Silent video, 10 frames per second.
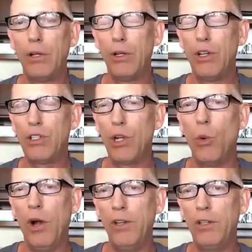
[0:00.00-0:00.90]
So
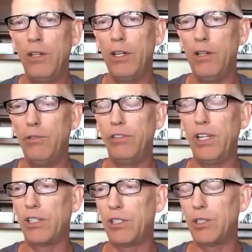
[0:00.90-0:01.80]
what did he
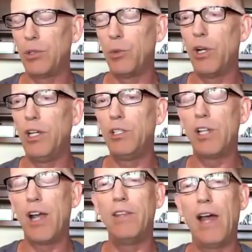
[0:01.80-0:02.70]
fix when he
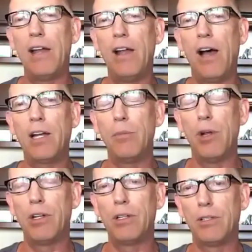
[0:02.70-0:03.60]
signed that
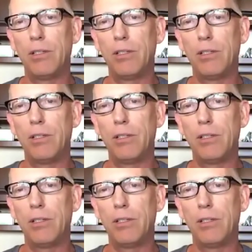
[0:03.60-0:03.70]
document?